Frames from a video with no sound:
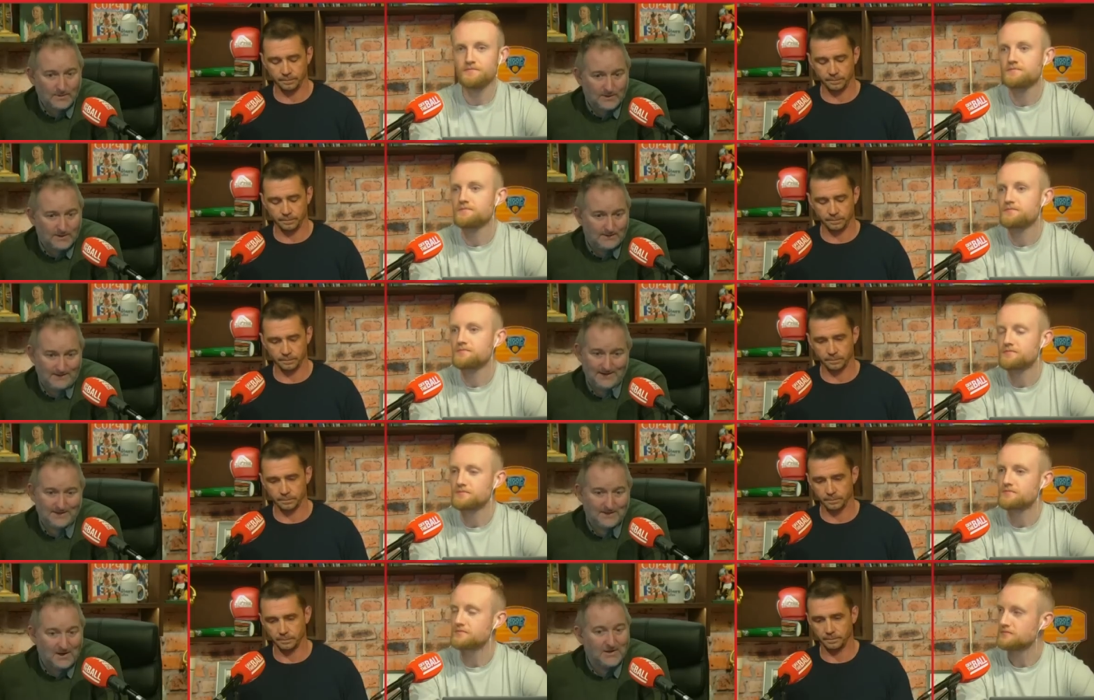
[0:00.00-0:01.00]
Speaker 1: were
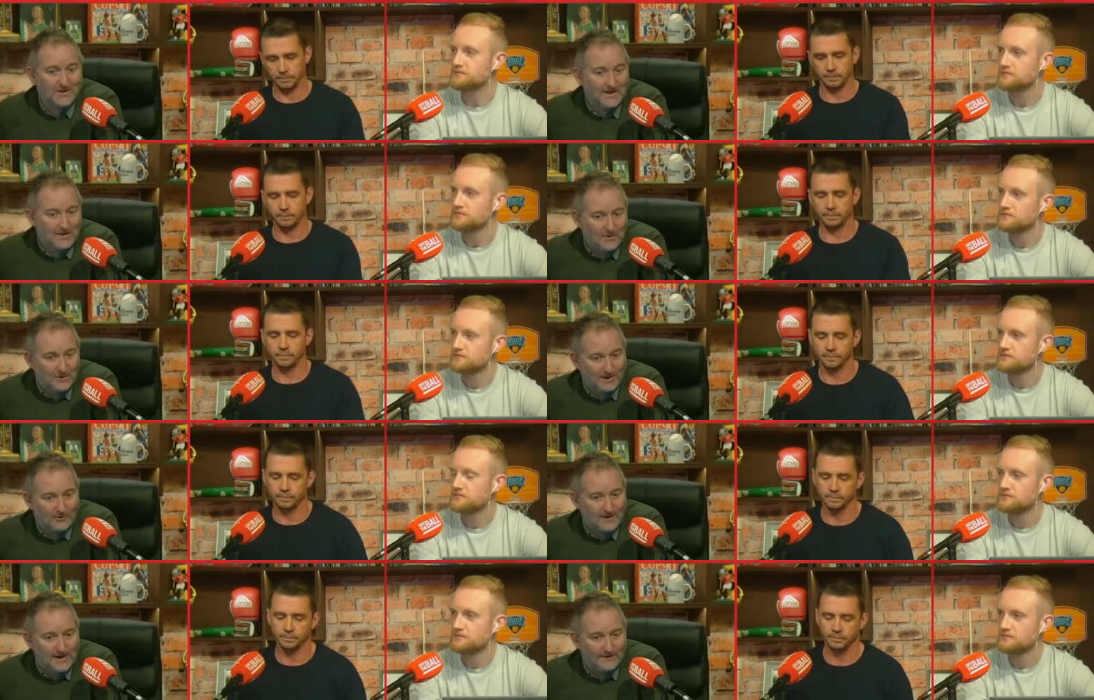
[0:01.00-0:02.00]
astonishingly good and
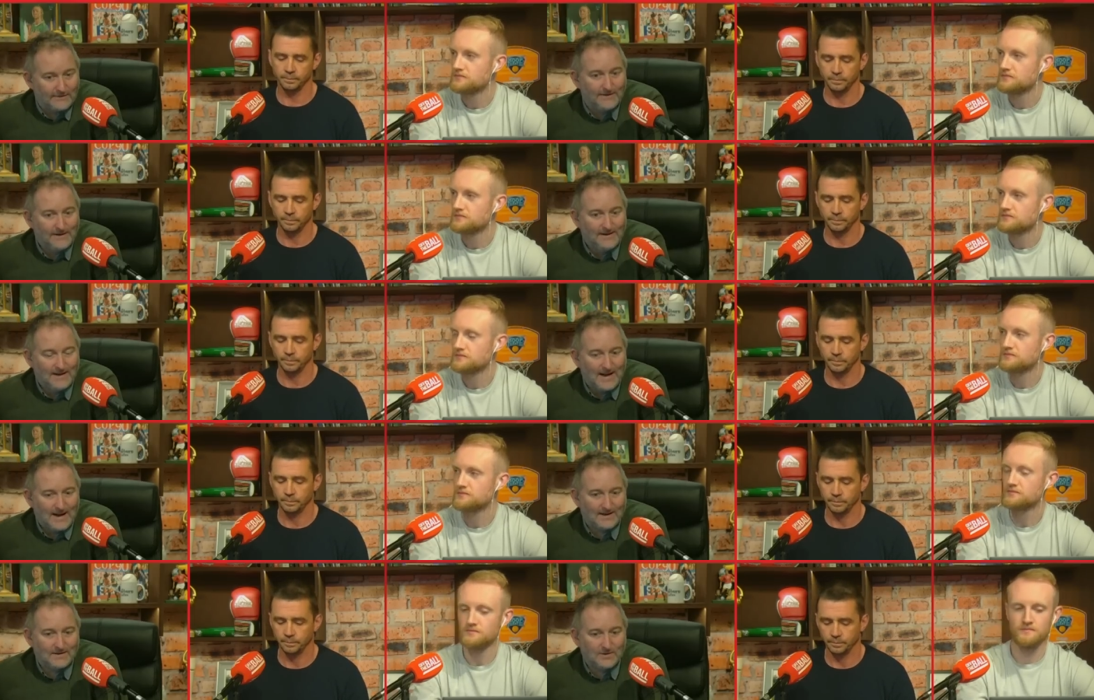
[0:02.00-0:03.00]
creative,
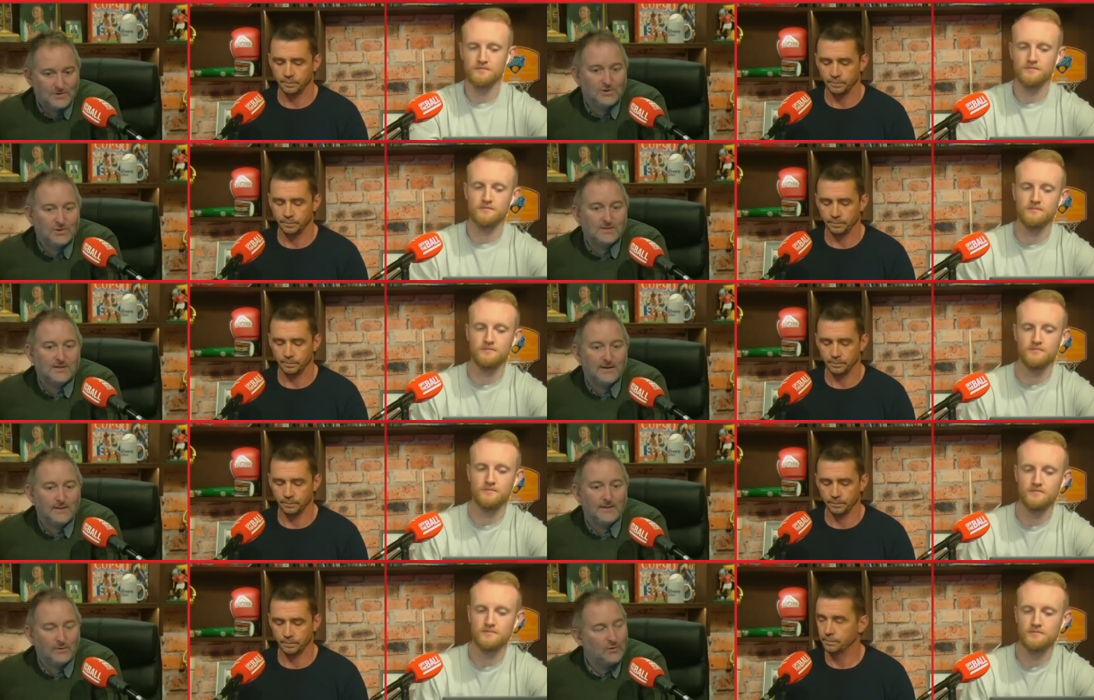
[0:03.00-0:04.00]
and they're just a little
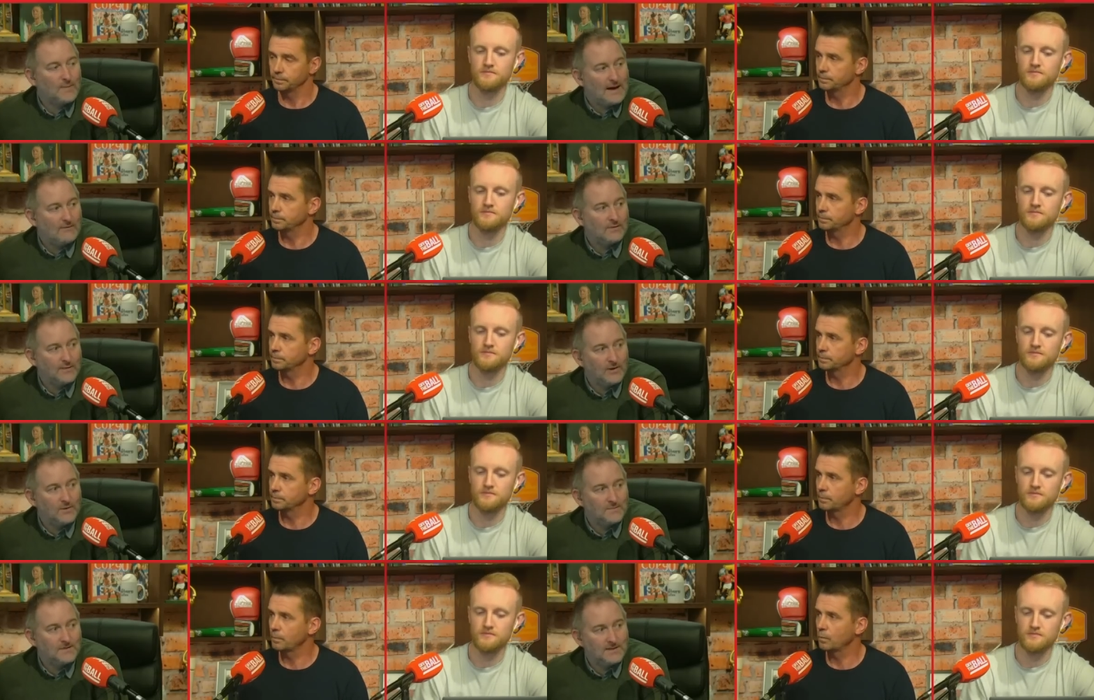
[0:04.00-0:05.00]
bit underpowered when it
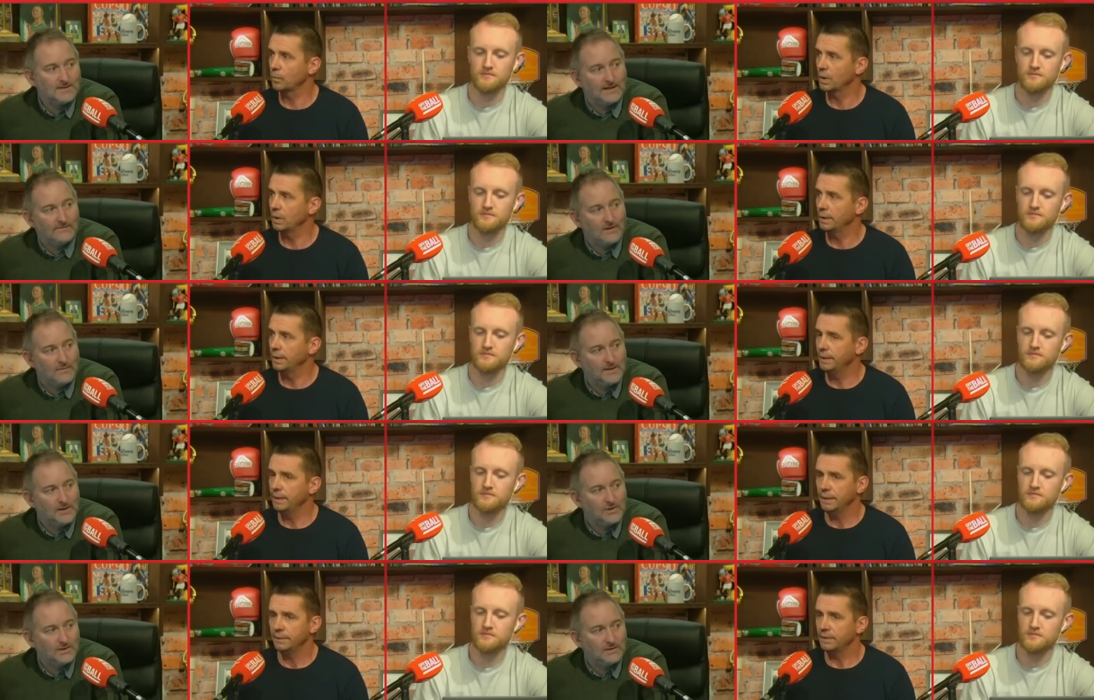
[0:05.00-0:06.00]
comes to this level of
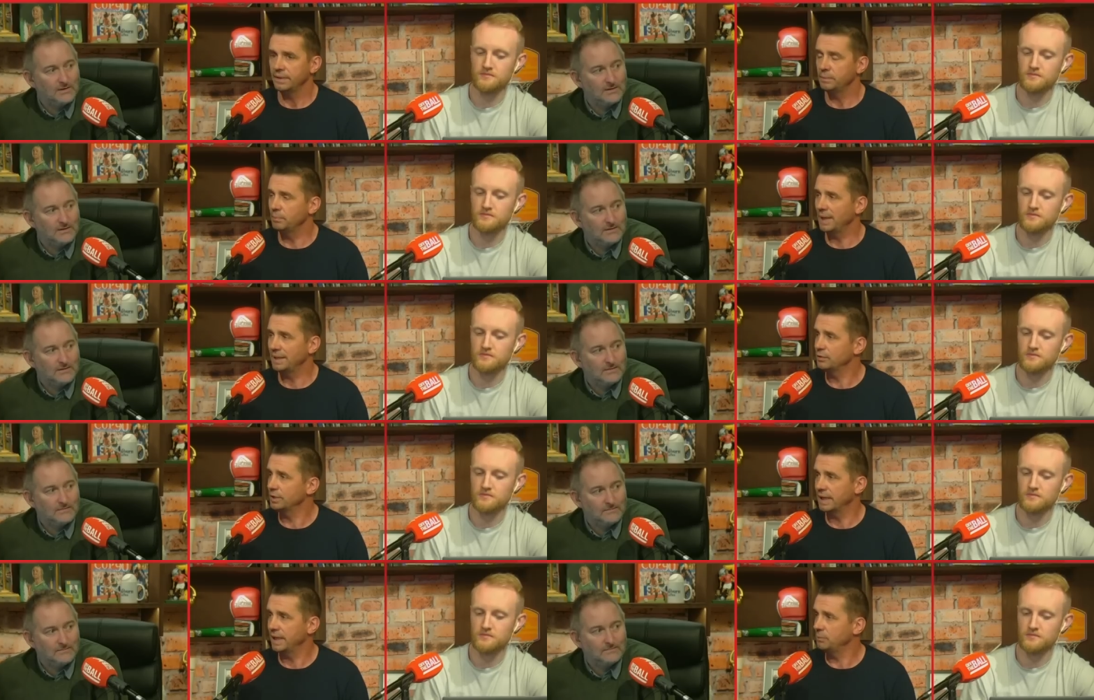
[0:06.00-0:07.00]
competition.
Speaker 2: They didn't manage the
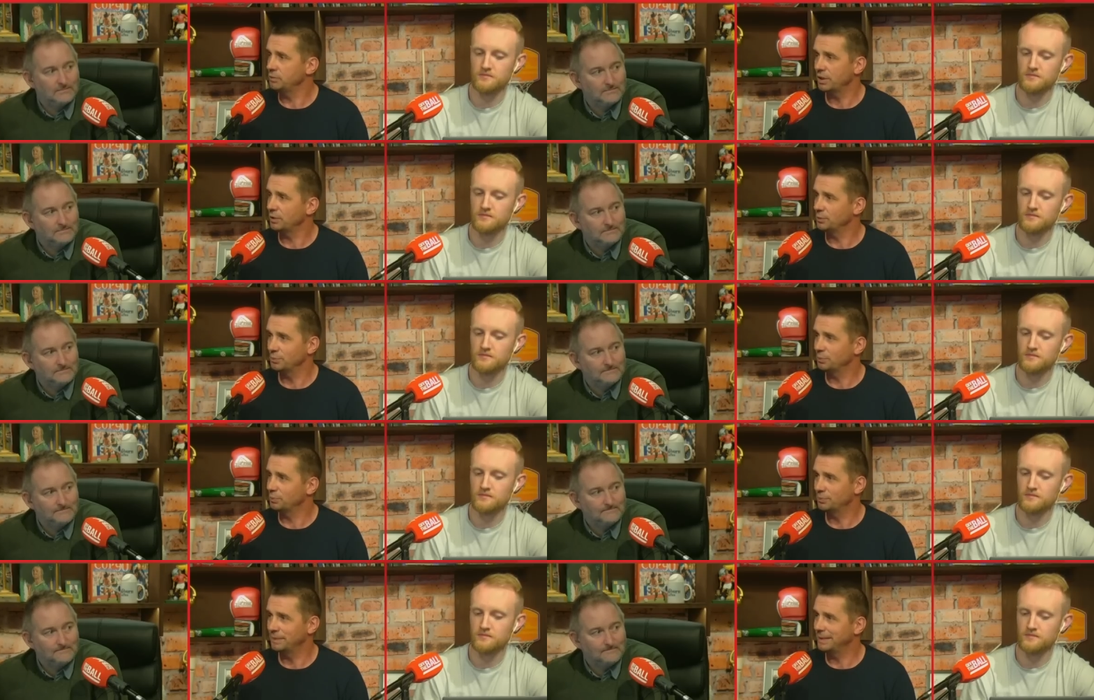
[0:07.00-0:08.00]
game, Gerard.
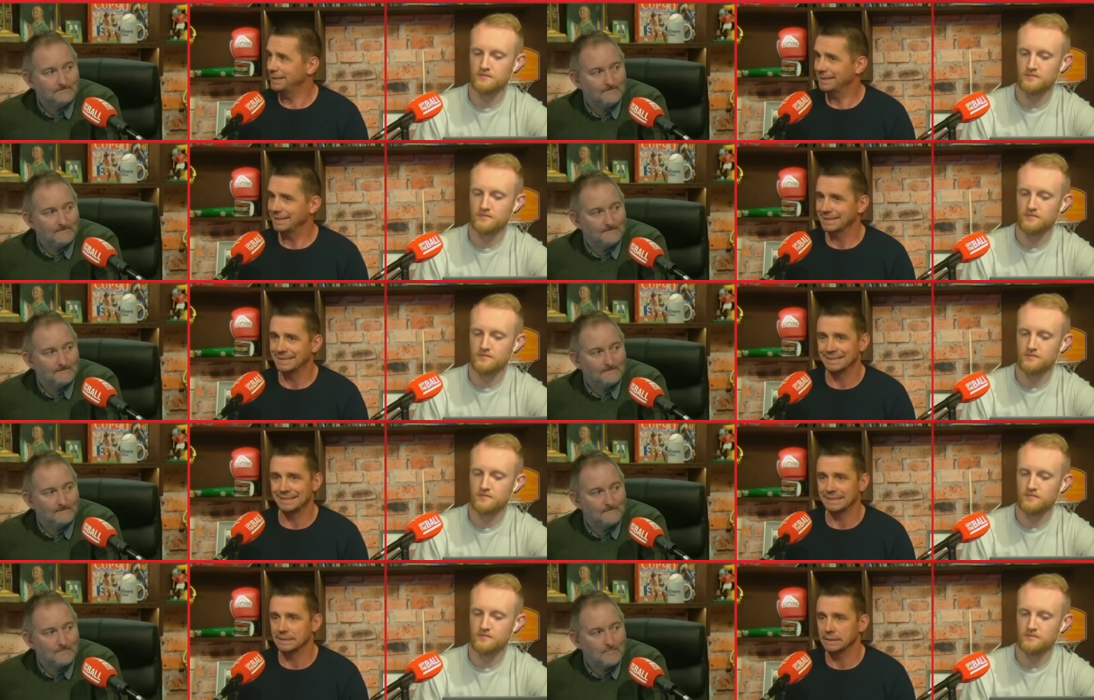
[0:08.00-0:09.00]
Like...
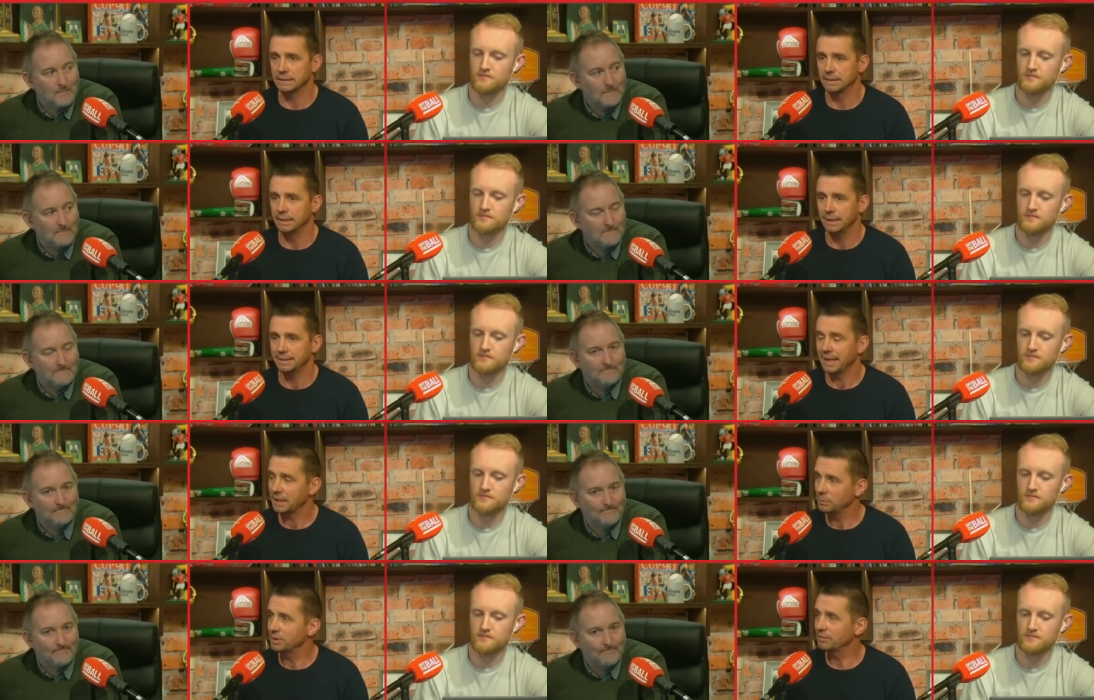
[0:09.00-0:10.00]
That'll
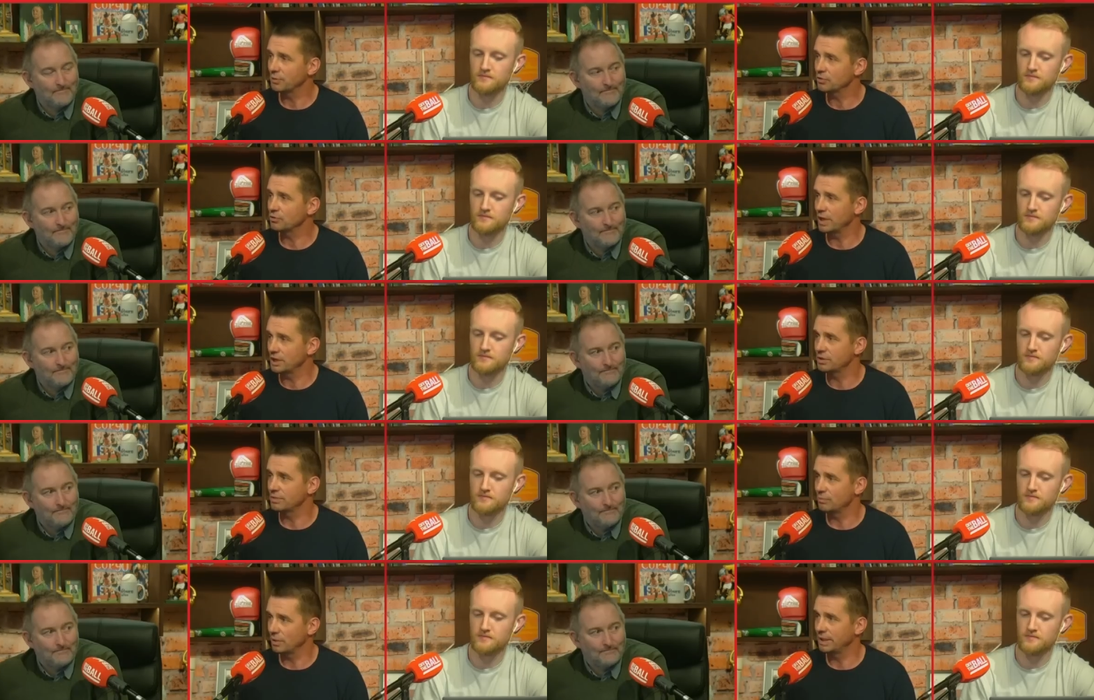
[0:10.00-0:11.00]
be the
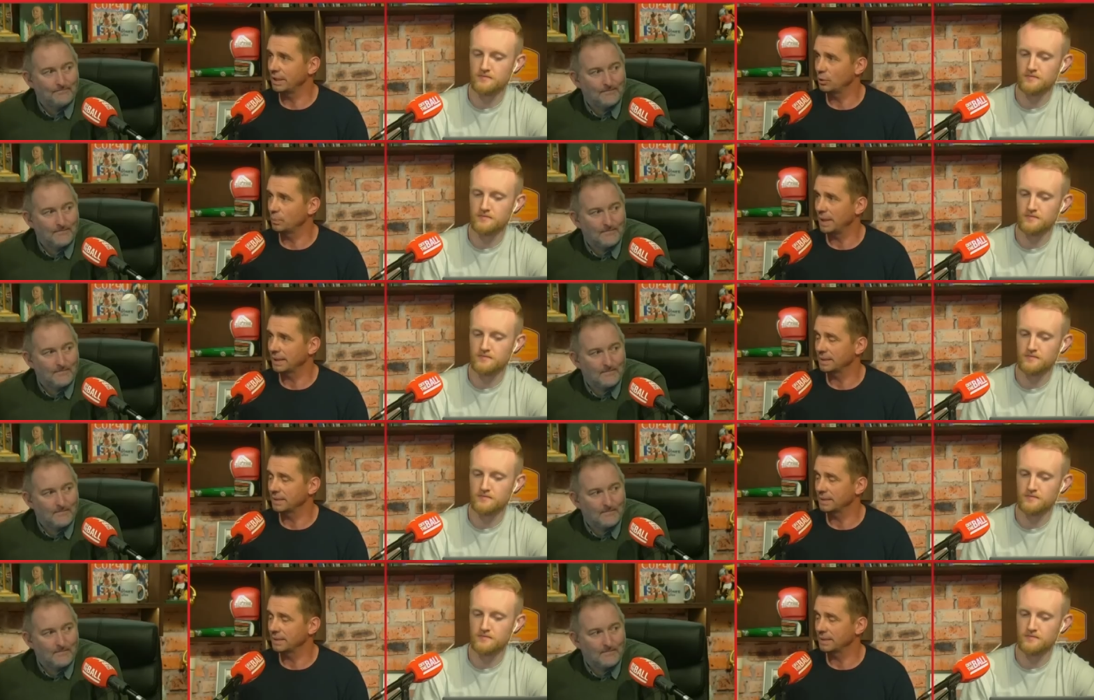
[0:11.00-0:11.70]
frustration when they look back at